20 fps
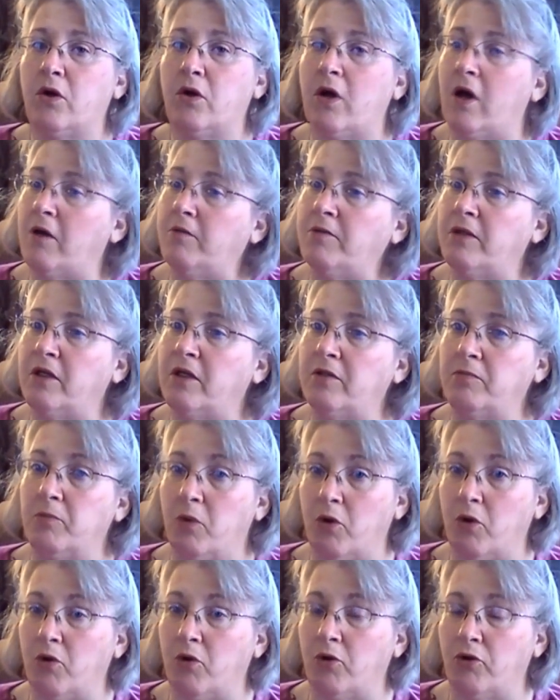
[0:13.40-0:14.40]
abscess
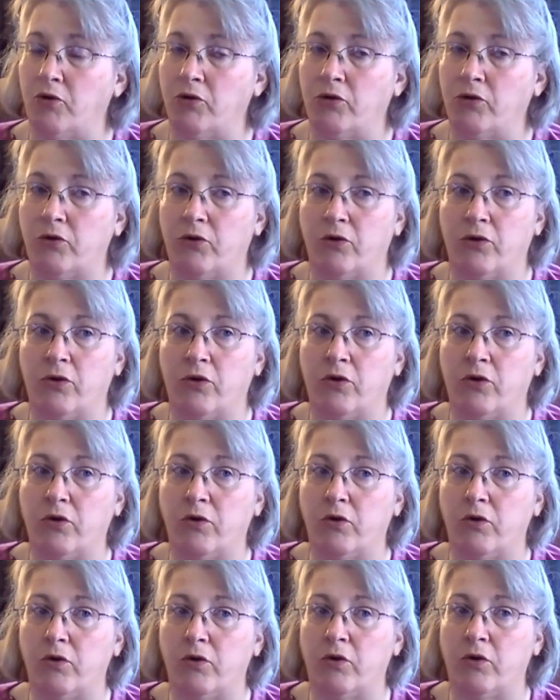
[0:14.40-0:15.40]
molar
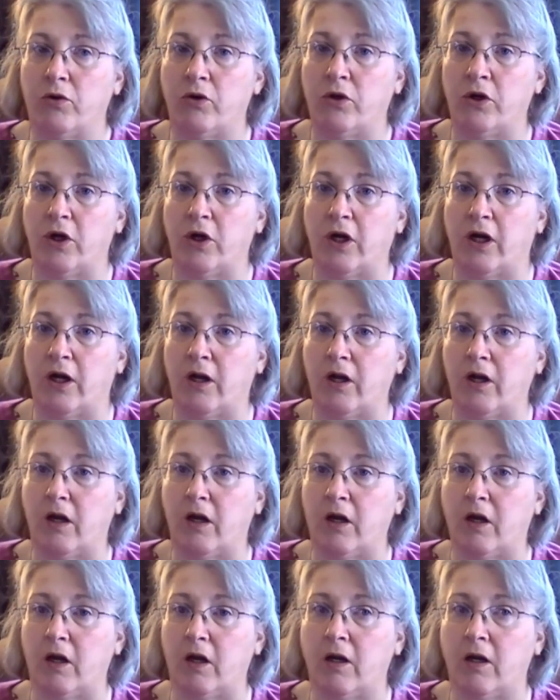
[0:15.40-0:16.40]

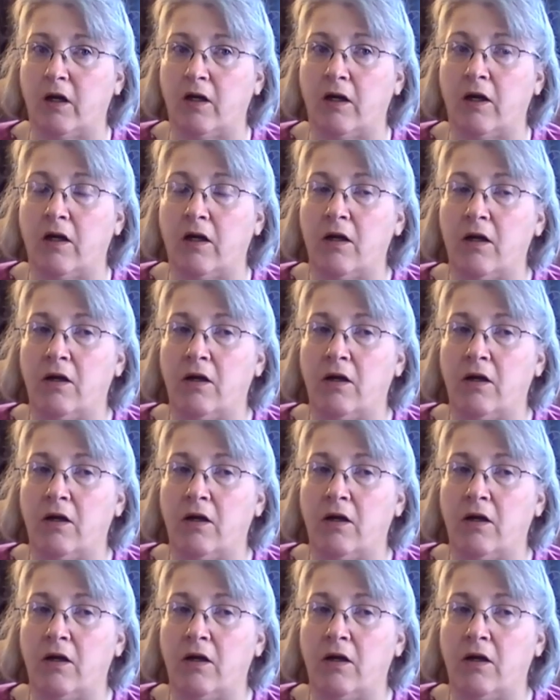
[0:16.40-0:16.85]
and